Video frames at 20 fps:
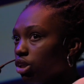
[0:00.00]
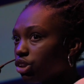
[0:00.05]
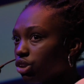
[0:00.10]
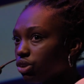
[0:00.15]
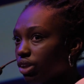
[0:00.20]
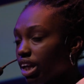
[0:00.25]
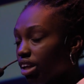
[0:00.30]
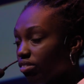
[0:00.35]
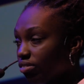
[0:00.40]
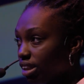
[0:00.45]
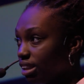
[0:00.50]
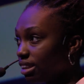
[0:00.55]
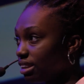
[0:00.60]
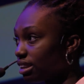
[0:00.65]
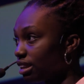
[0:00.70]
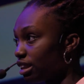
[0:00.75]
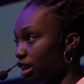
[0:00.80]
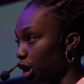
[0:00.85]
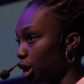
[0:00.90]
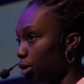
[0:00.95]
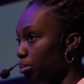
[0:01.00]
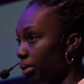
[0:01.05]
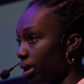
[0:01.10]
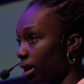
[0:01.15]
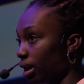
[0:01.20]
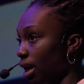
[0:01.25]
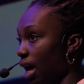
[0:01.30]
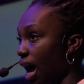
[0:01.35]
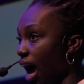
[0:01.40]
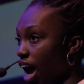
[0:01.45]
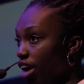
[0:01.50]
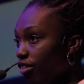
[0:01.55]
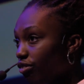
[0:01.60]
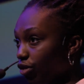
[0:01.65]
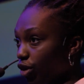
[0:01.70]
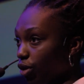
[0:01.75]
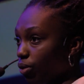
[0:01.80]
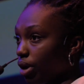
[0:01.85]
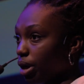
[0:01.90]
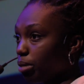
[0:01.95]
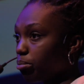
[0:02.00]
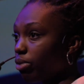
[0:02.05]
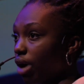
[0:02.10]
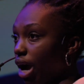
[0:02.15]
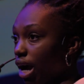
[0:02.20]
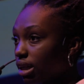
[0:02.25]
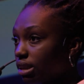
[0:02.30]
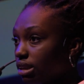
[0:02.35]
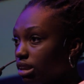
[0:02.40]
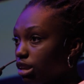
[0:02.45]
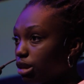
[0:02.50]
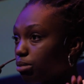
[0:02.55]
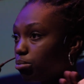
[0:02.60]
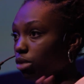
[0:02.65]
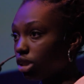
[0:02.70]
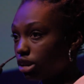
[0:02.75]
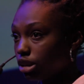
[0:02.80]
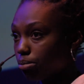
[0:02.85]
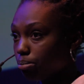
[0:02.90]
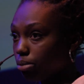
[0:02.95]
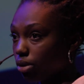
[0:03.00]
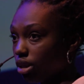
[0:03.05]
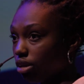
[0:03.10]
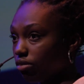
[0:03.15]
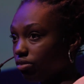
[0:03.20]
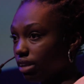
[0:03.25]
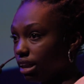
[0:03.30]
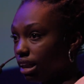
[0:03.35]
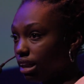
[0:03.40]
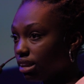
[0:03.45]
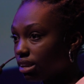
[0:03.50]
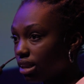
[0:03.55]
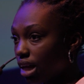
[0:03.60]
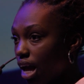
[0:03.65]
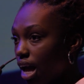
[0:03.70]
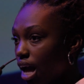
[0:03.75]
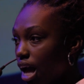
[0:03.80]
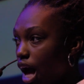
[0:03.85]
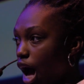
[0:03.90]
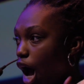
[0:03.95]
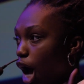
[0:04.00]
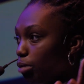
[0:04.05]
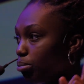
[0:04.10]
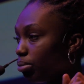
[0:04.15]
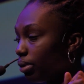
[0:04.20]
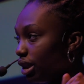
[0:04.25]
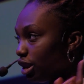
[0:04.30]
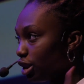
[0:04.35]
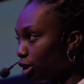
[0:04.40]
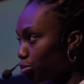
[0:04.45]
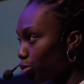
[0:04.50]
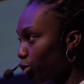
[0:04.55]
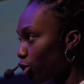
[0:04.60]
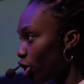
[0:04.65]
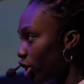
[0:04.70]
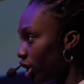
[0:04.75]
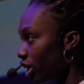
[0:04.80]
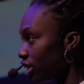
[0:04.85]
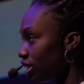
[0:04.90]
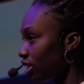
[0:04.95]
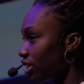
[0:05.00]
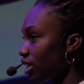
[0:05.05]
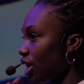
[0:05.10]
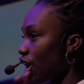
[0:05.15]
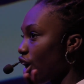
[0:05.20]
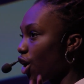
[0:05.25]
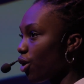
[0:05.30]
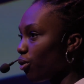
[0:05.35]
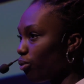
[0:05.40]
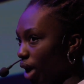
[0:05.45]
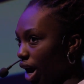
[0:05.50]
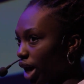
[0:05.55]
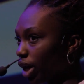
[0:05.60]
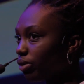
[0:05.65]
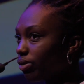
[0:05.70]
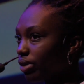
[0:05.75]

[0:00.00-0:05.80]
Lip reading: to even sleeping. I, for one, practice multiple of these. I play sports, write